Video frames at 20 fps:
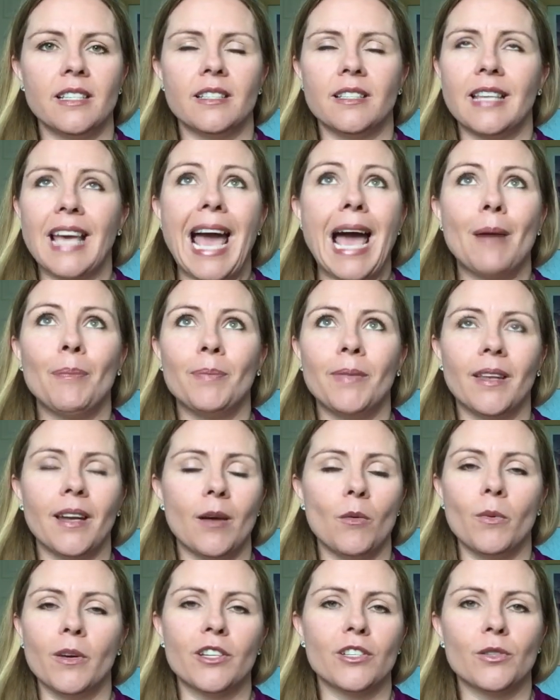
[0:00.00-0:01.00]
It's the app that
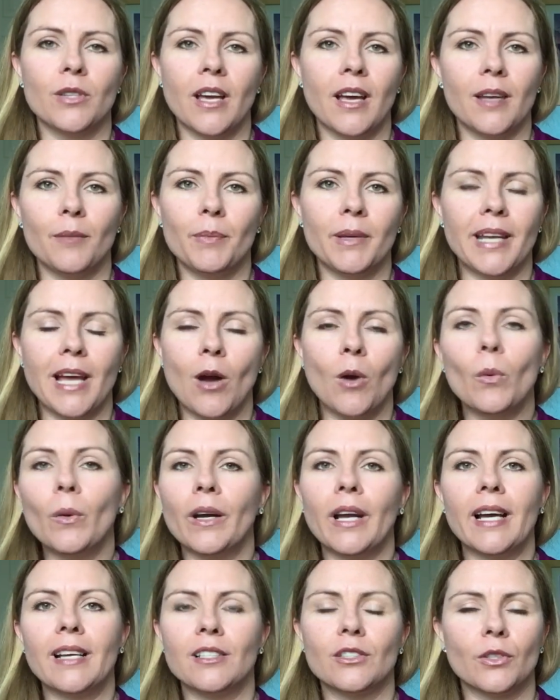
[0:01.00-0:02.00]
I wish had been out
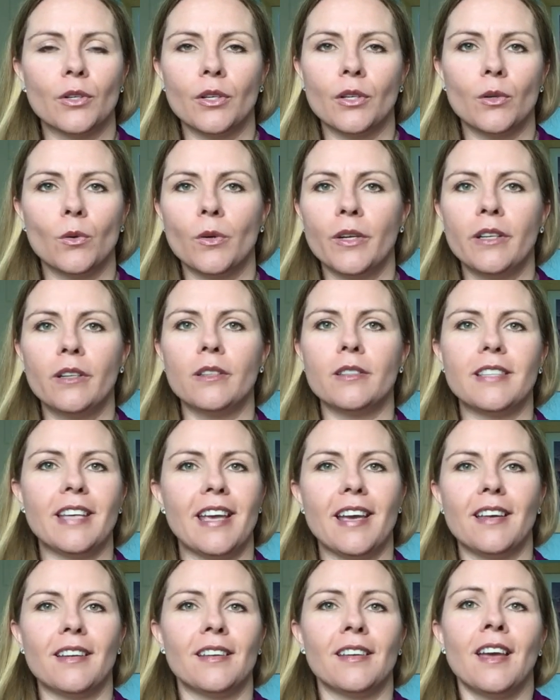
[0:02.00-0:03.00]
when I started oils,
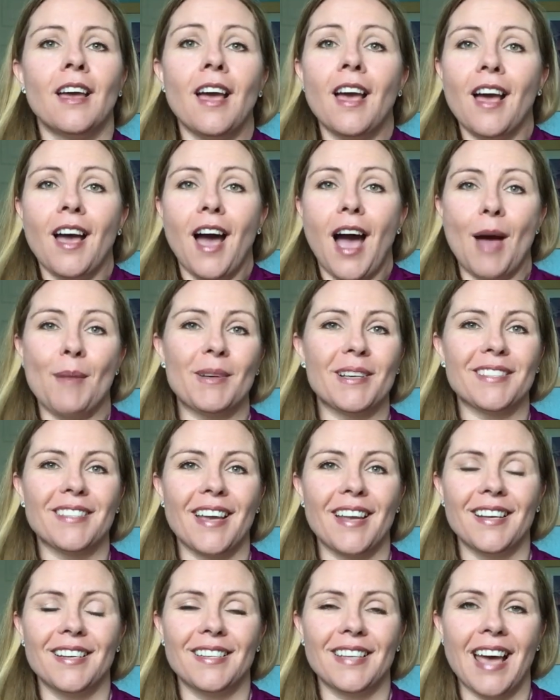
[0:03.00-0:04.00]
and I'm
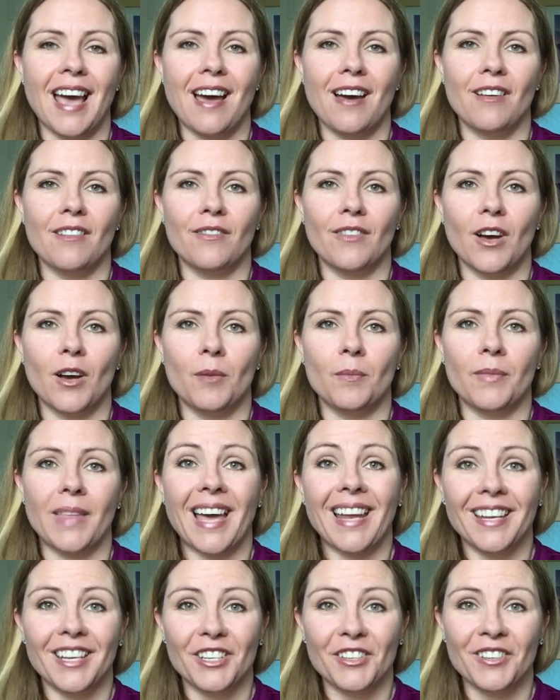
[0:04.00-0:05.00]
excited to have um,
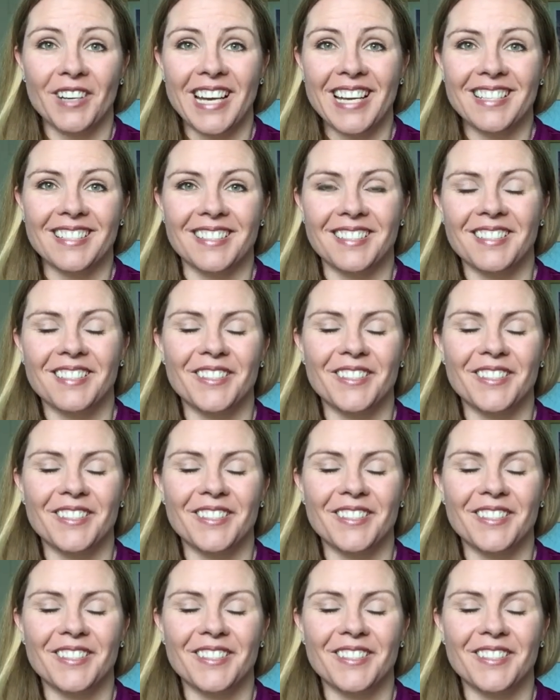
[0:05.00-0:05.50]
that in your hands.